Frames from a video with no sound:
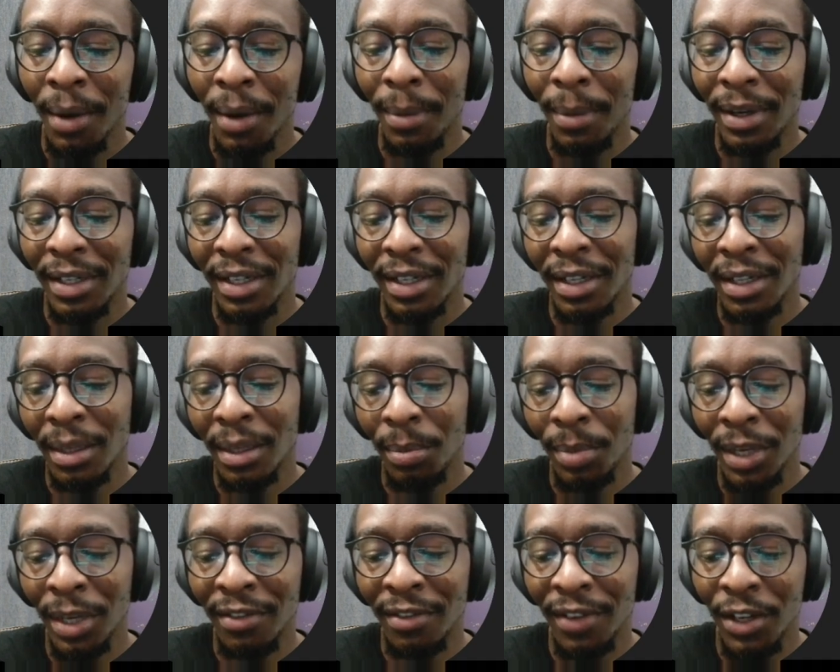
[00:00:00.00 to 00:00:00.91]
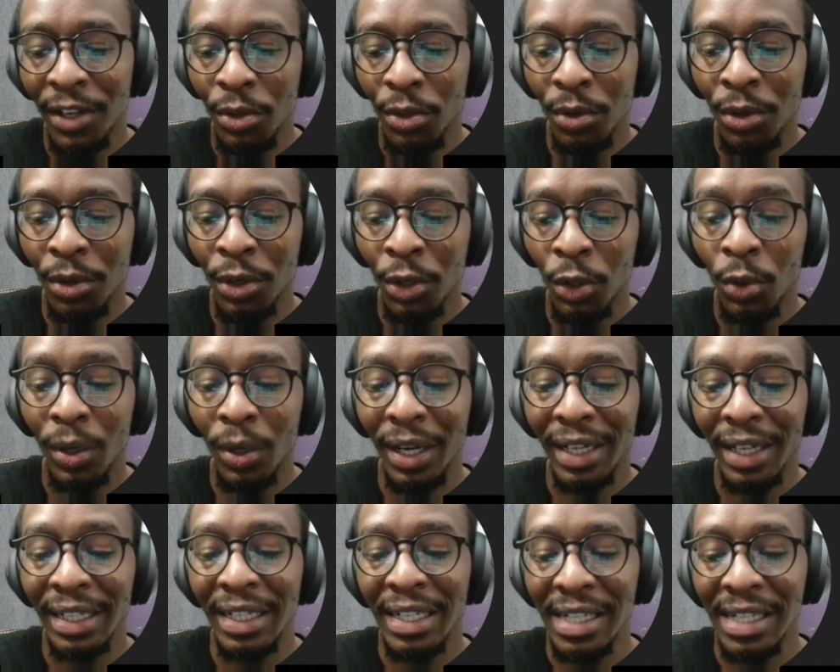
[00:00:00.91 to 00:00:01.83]
But in the paid version, you
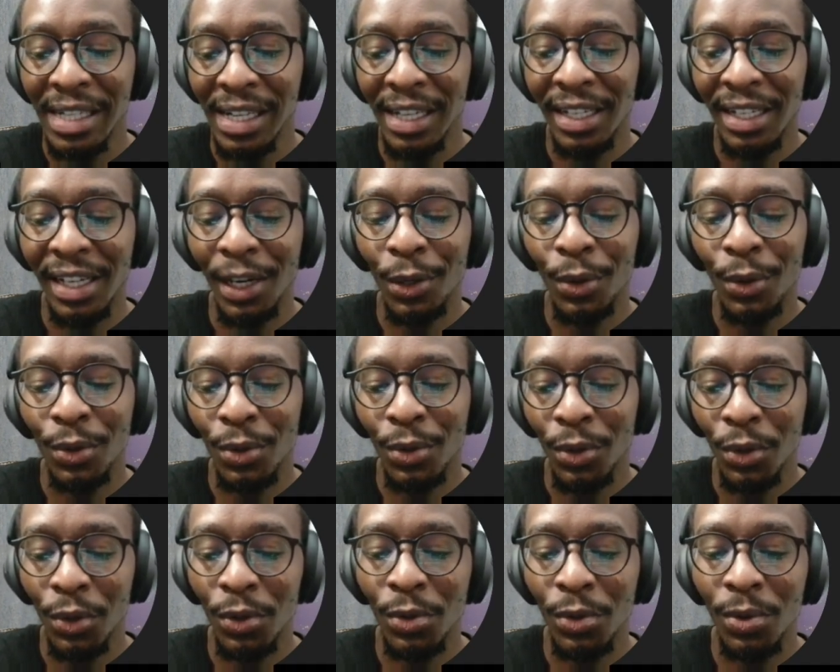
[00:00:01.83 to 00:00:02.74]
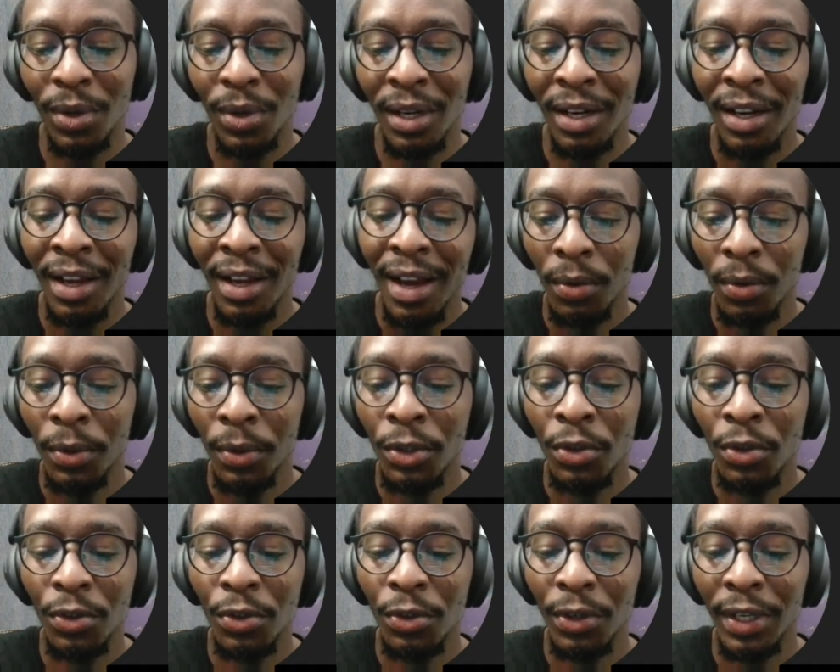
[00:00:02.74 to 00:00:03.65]
can create and also use one, which
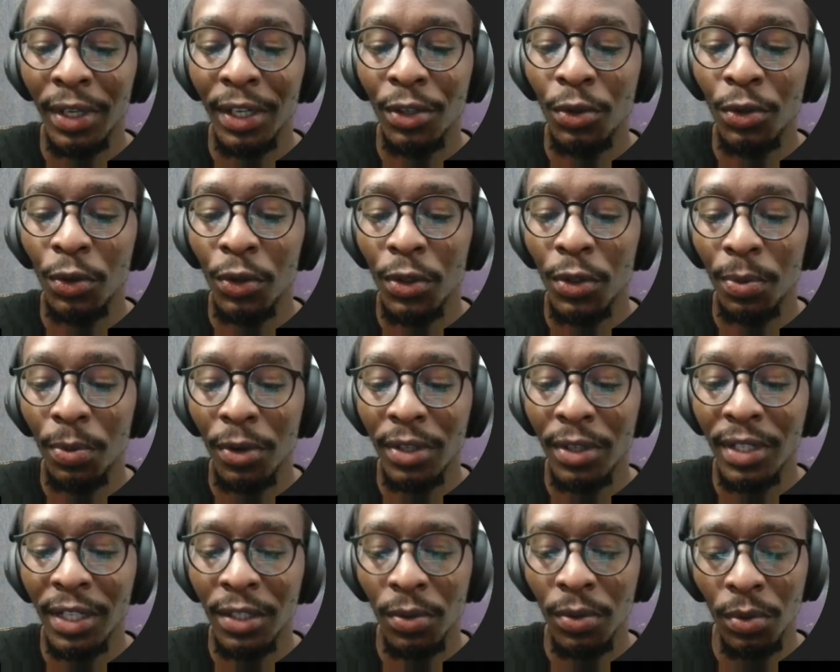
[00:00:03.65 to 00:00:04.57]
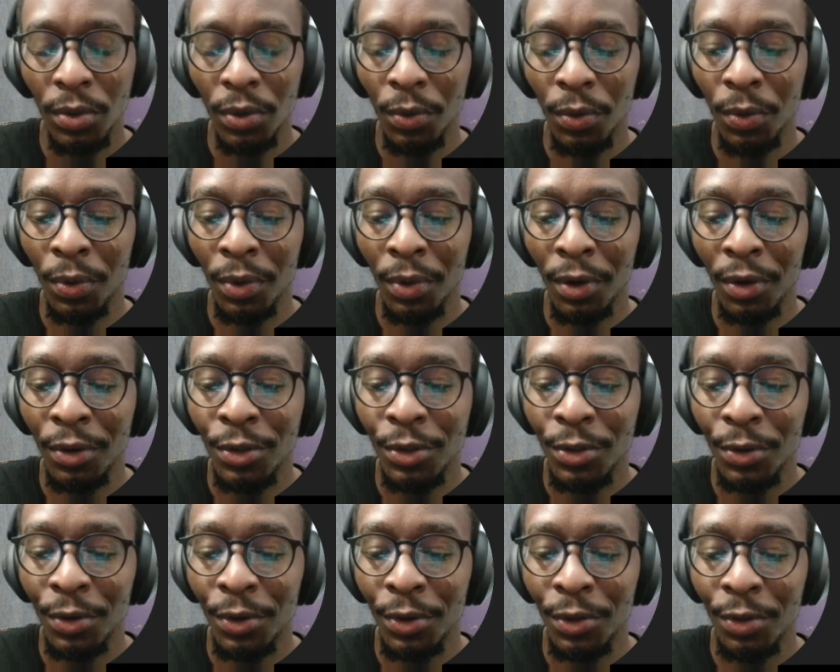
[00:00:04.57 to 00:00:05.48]
you also get to use projects, which we were going
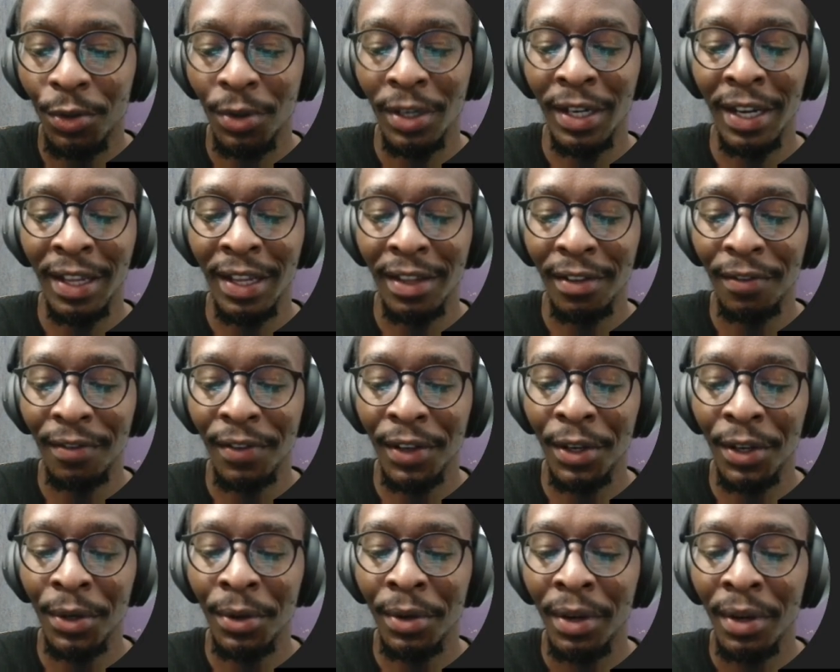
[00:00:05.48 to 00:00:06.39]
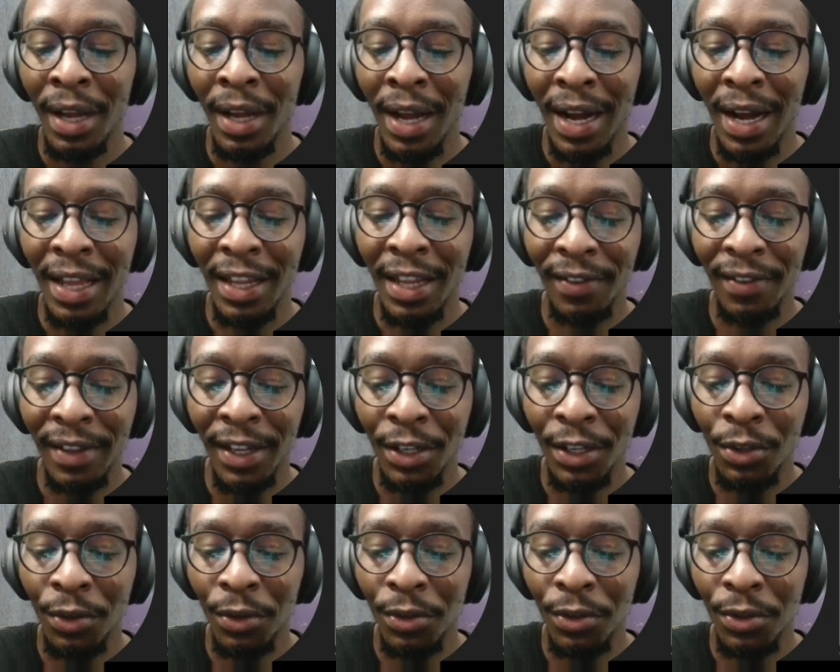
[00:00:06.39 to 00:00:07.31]
to go through in another video. And after
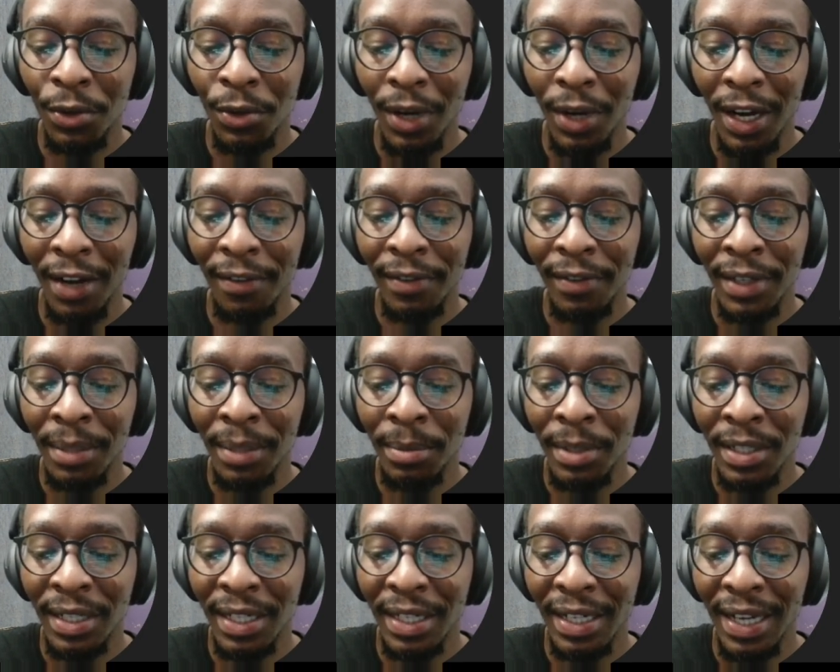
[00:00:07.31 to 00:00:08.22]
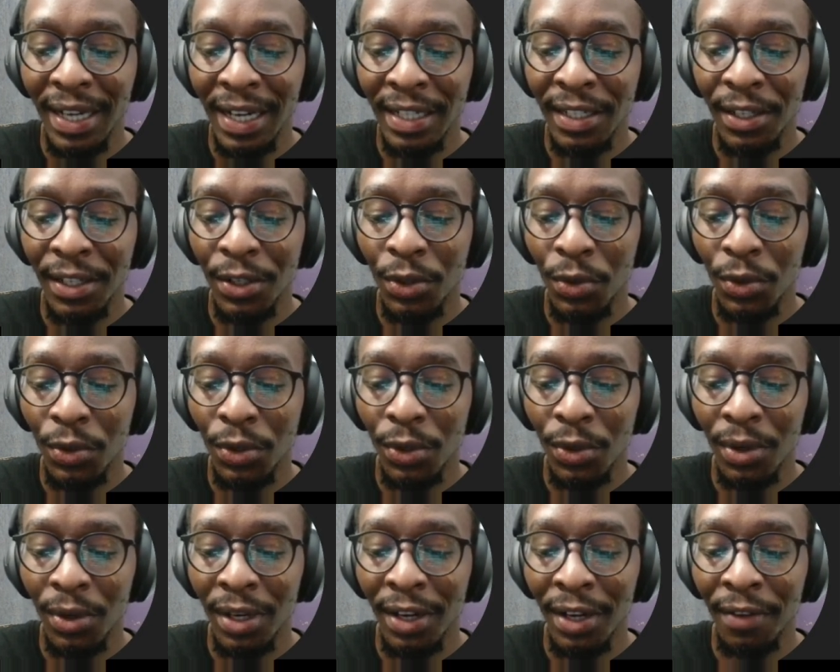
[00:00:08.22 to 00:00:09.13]
that, you also have limited access to
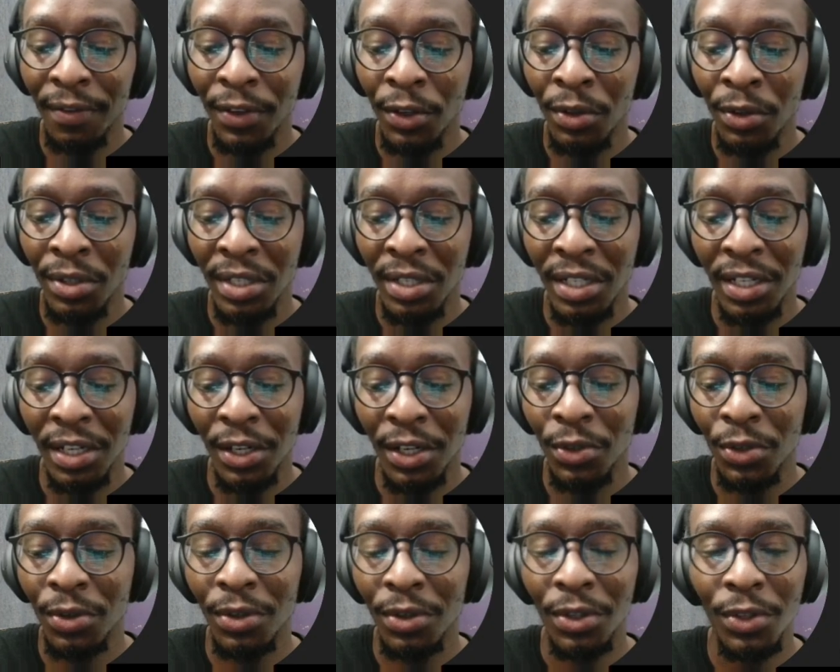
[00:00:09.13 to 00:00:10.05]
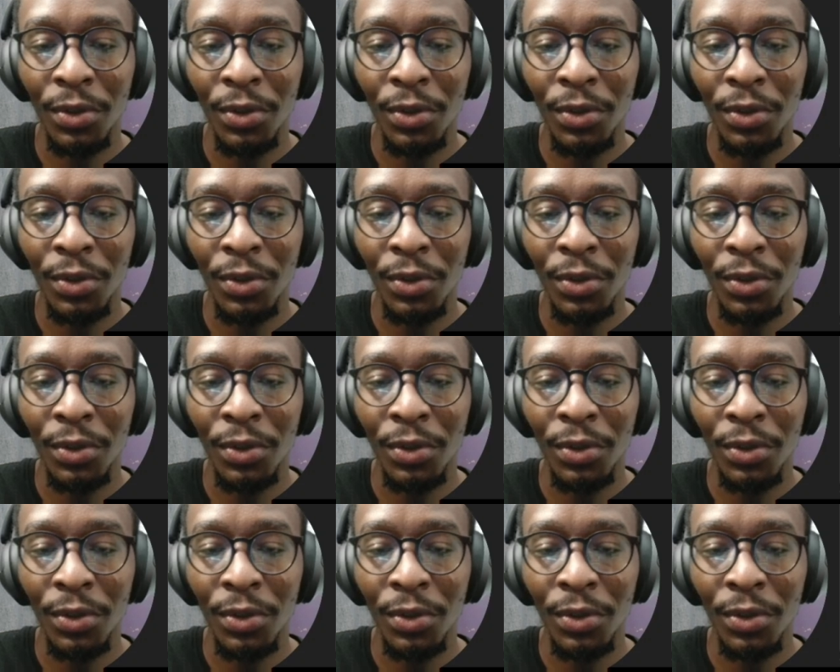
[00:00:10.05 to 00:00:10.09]
Sora video generation.